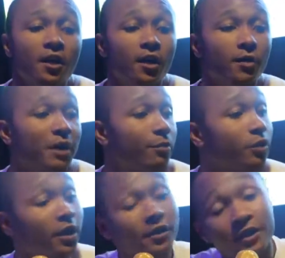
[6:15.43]
my
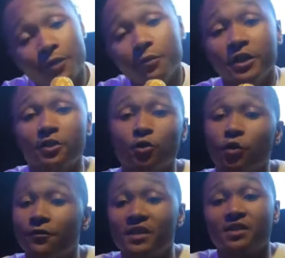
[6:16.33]
brother then went
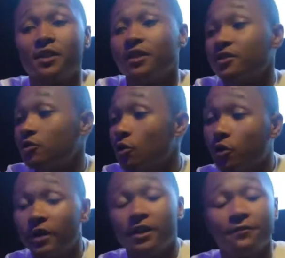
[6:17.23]
through. If it's a
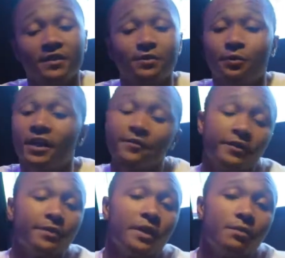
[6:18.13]
story, if it's
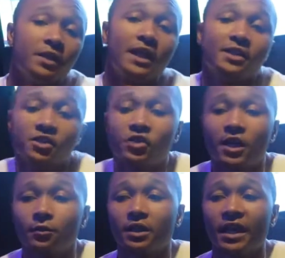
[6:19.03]
whatever it may be, I just try
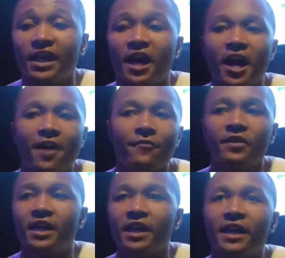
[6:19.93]
to relate
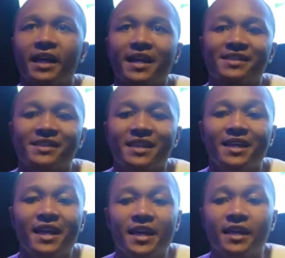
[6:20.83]
everything that I
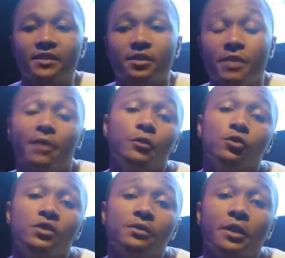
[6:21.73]
see into my
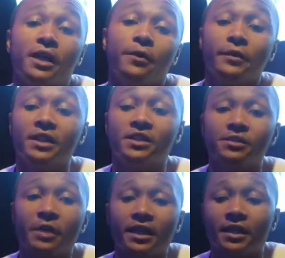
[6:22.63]
music, man, and really
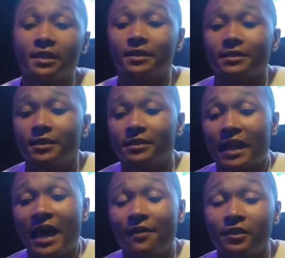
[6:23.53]
just make it as
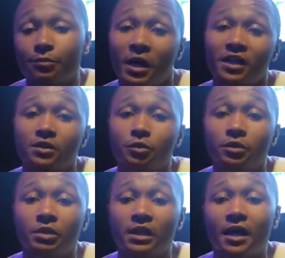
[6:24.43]
live as possible,
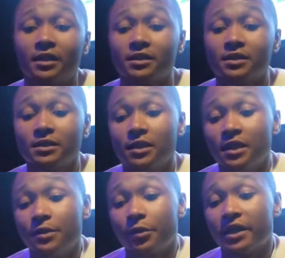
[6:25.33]
to be honest.
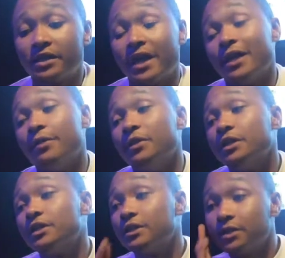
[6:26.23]
Paint that
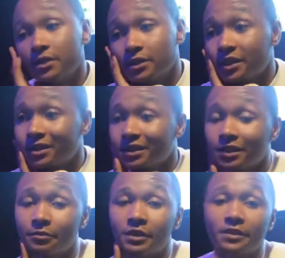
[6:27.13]
image. That's
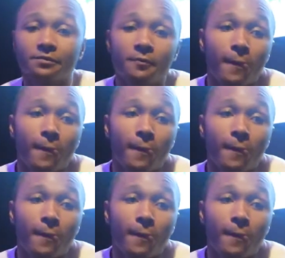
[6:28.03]
it, man.